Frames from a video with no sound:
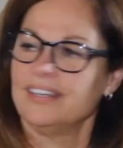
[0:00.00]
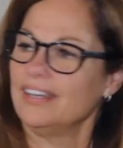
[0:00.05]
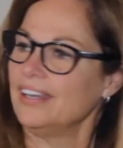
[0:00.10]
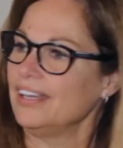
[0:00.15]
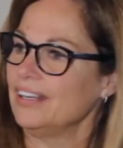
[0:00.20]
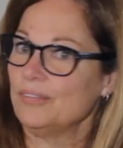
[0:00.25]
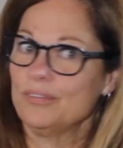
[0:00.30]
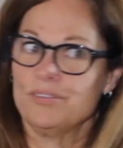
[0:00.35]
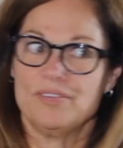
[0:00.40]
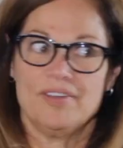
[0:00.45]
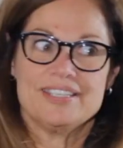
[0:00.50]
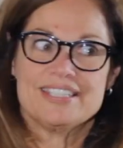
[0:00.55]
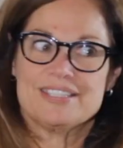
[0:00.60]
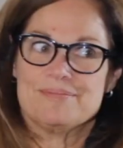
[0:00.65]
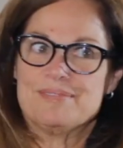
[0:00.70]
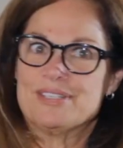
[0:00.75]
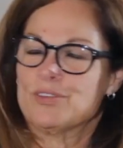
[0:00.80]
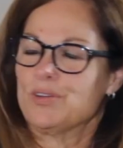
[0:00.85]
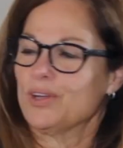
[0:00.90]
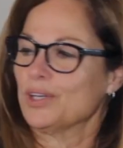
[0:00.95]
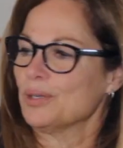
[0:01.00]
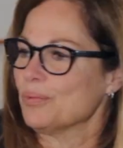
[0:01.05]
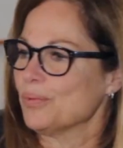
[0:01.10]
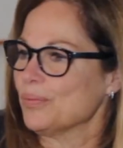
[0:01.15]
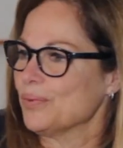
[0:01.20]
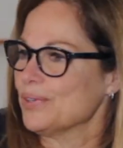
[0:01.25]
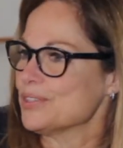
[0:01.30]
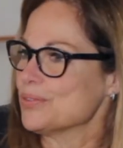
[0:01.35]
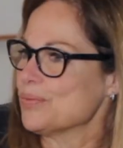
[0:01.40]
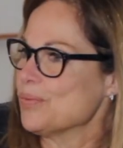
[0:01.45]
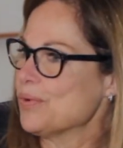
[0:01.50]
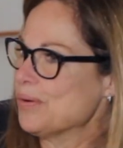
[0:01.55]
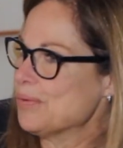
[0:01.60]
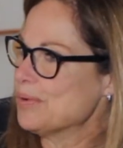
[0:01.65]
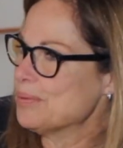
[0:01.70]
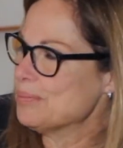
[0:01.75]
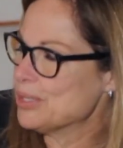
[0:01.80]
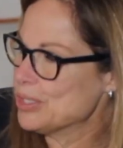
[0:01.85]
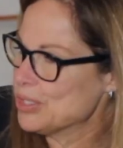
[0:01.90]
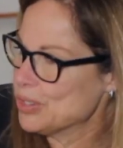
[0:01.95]
And we've had some incredible ones. What
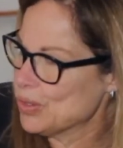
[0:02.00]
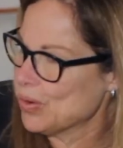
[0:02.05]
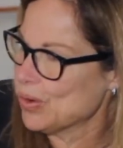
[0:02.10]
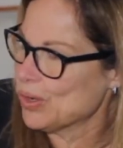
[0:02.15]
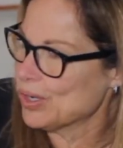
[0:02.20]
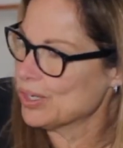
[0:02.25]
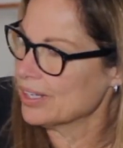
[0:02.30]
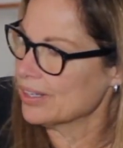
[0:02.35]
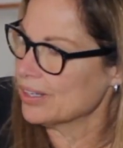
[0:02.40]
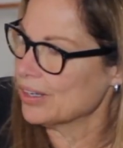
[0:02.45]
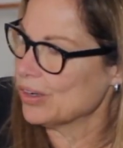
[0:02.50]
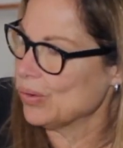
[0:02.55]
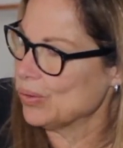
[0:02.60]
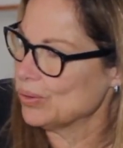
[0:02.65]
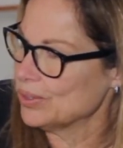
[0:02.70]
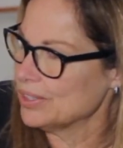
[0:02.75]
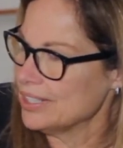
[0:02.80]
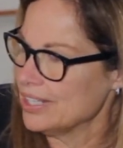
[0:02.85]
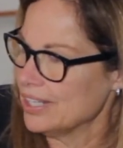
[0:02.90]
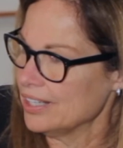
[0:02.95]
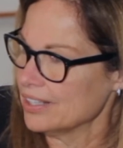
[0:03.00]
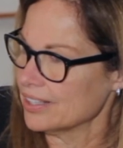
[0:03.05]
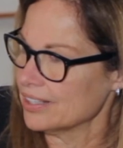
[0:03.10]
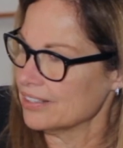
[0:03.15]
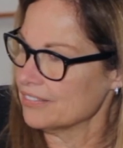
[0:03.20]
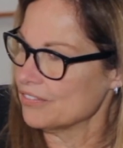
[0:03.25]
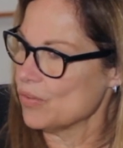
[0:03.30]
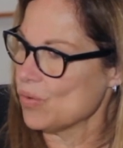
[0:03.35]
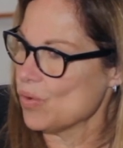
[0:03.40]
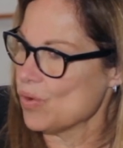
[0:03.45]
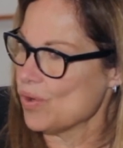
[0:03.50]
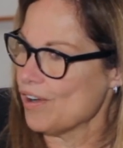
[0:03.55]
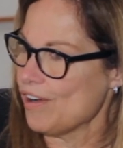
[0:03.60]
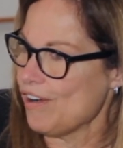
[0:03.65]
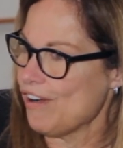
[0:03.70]
would be your golden nugget for